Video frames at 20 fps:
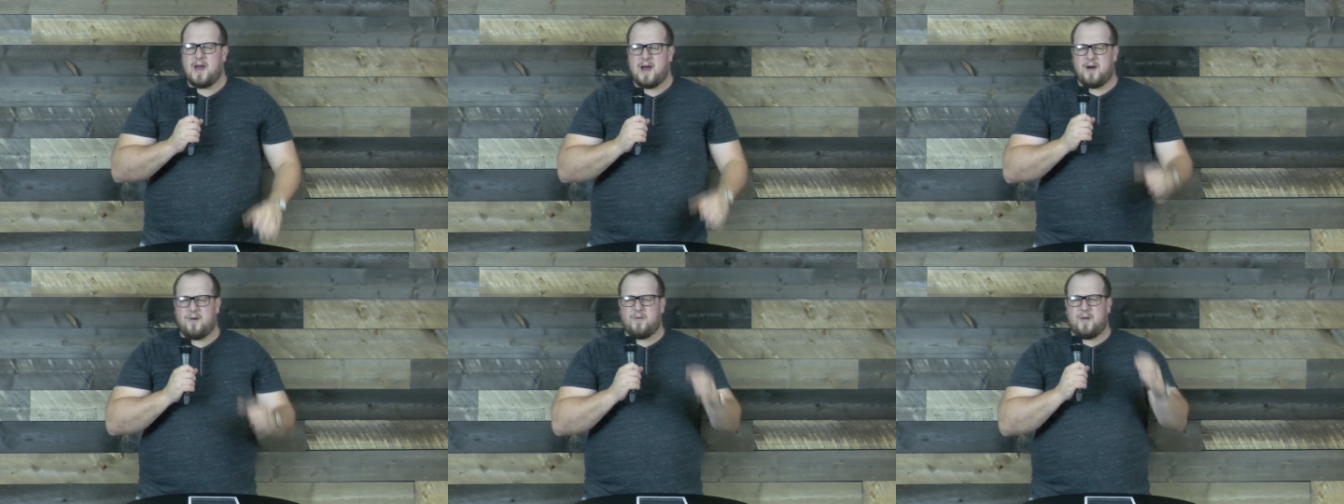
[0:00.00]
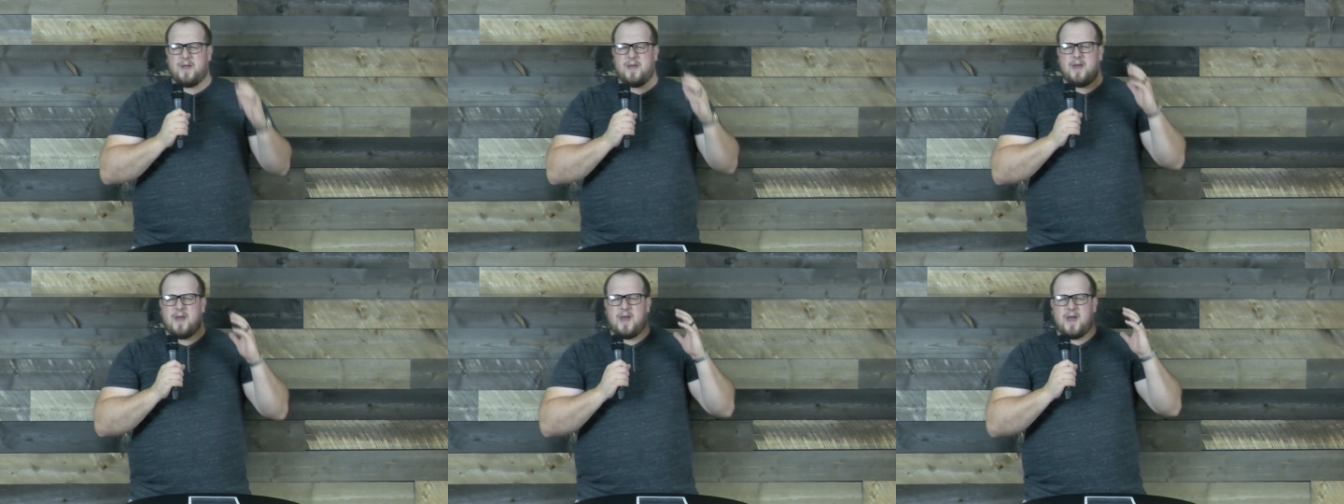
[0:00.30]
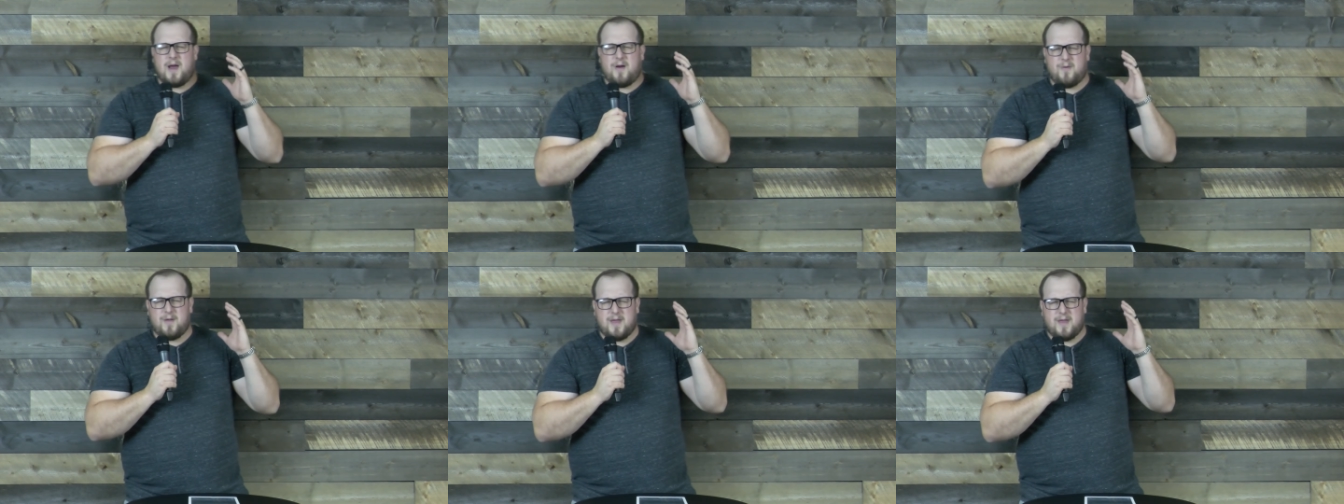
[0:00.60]
how
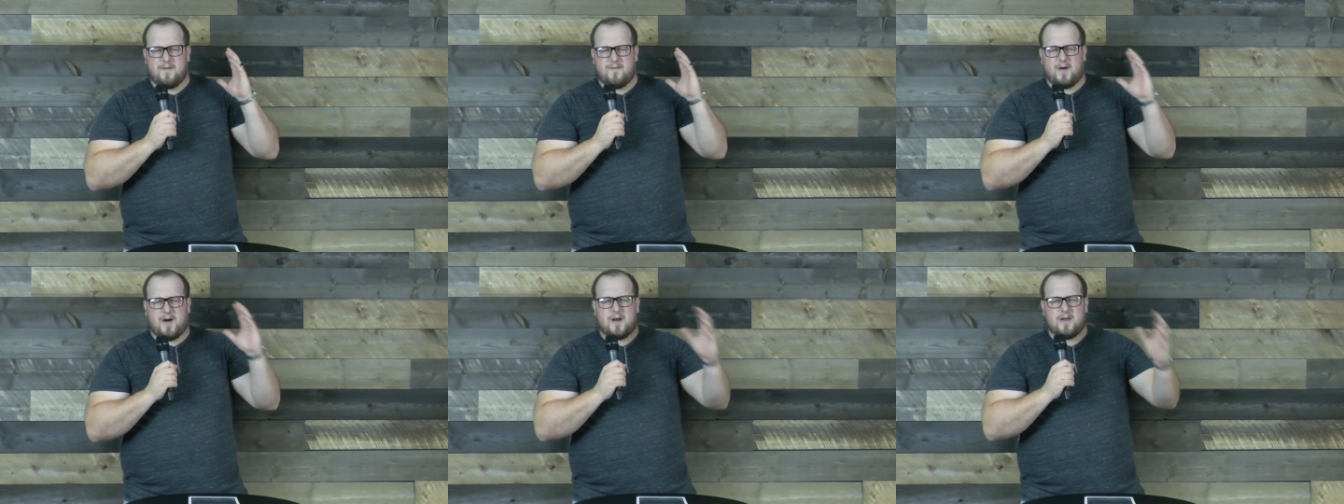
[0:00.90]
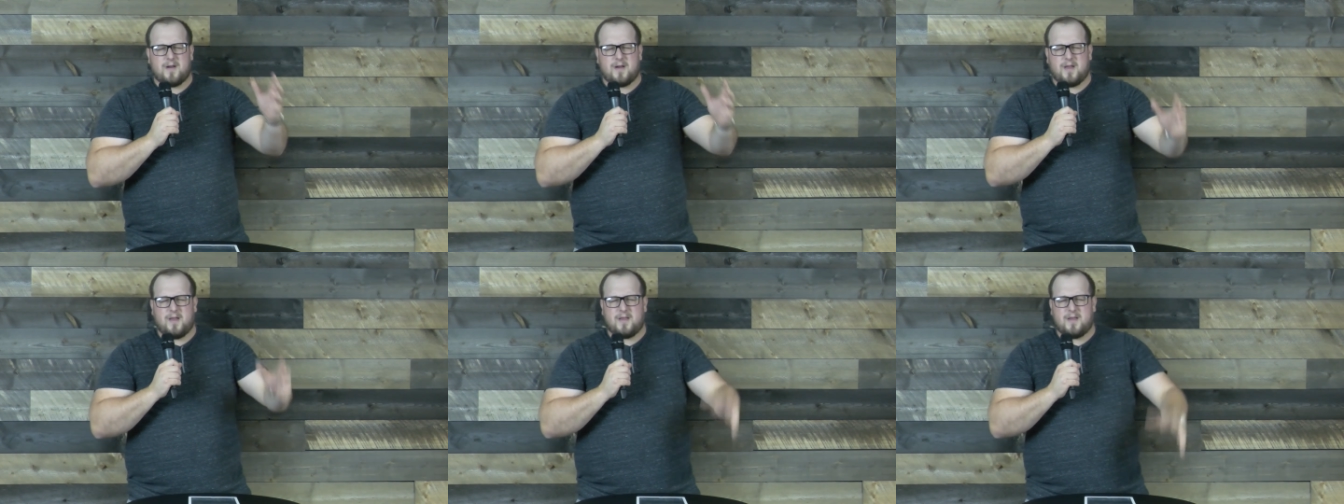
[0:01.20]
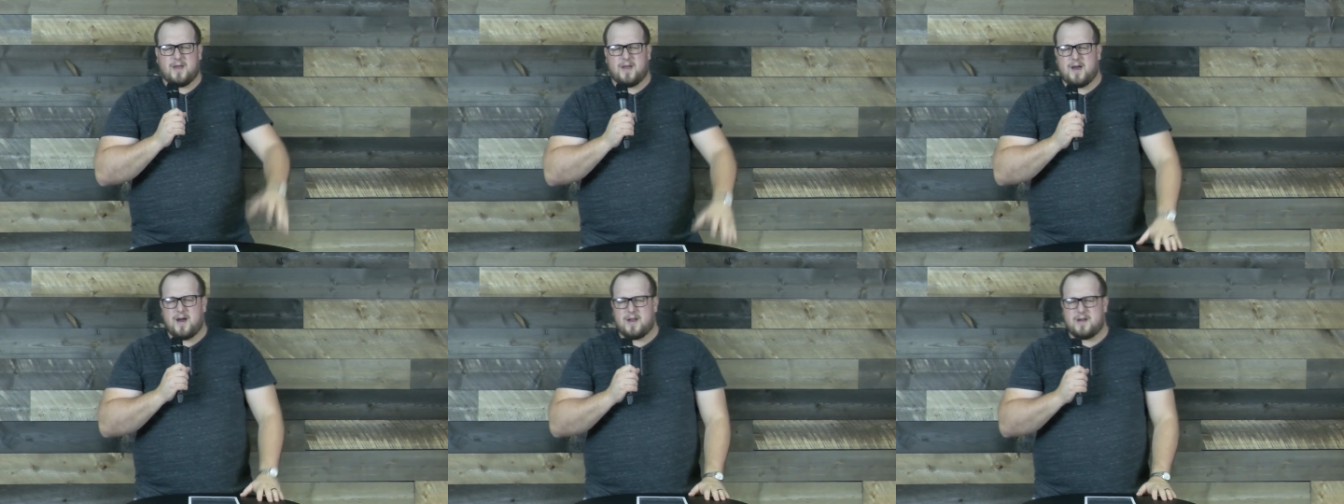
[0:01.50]
we give honor
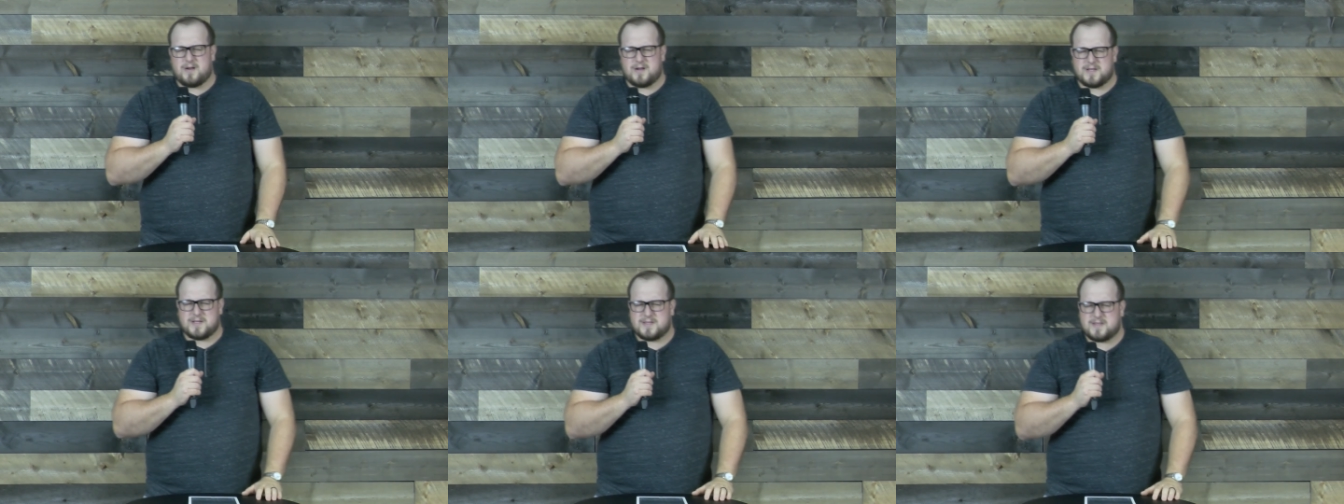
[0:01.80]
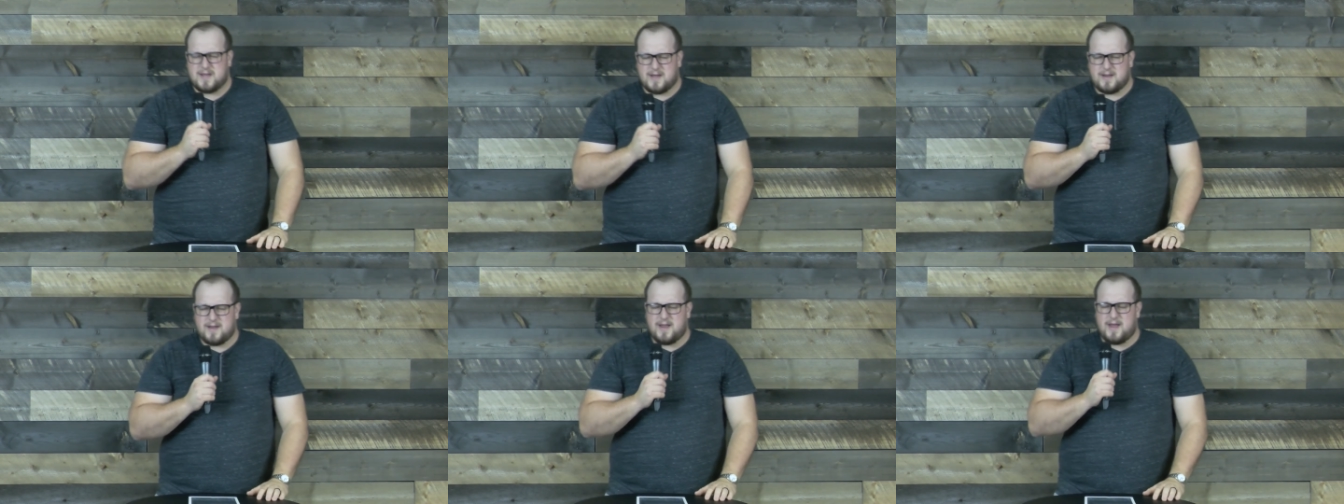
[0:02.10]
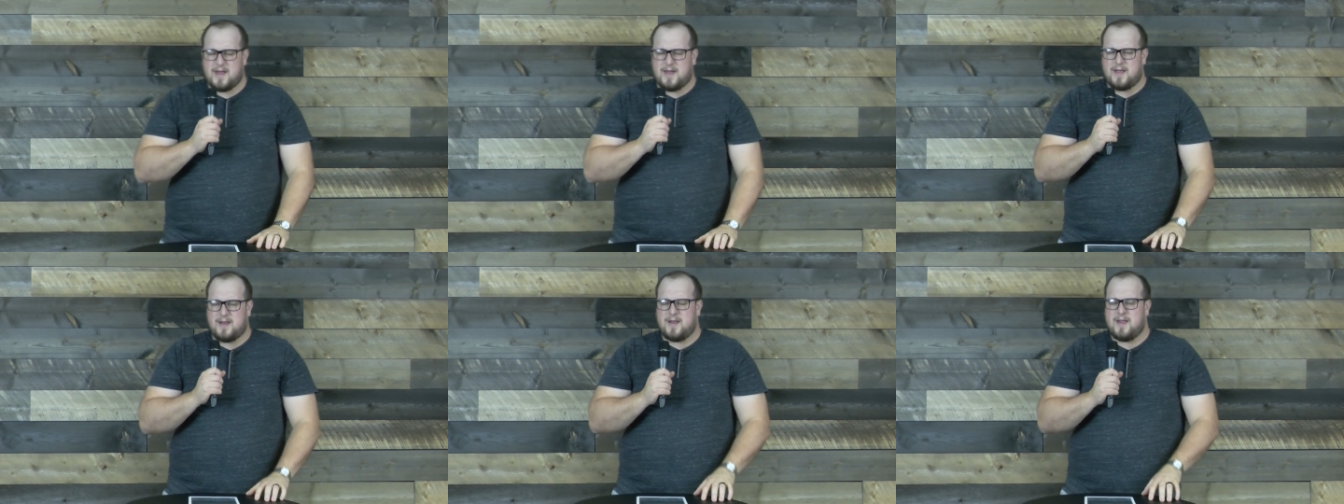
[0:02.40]
to God on a
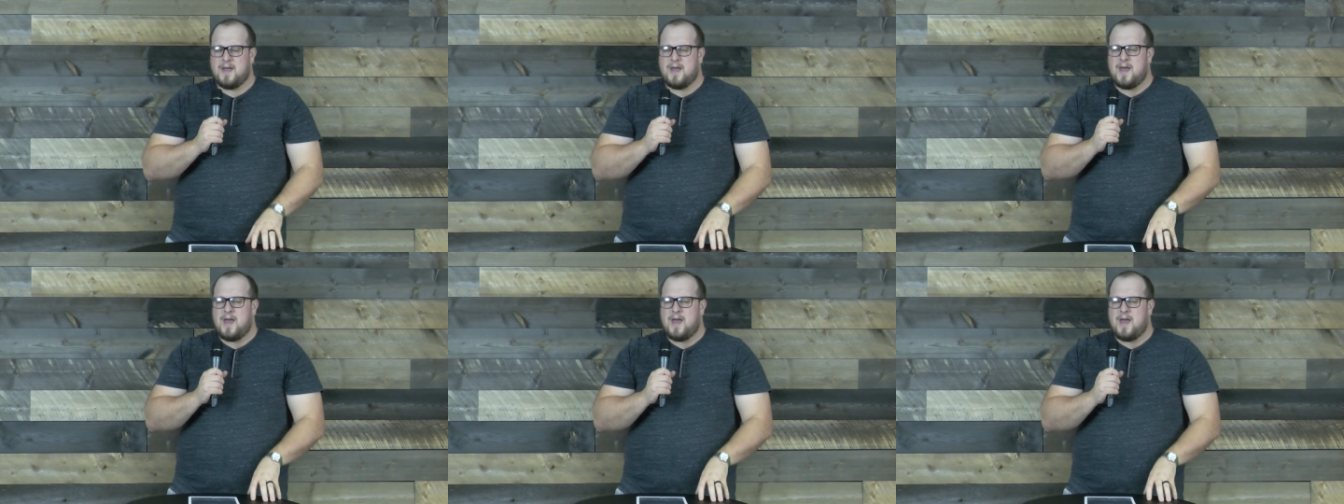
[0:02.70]
Sunday, and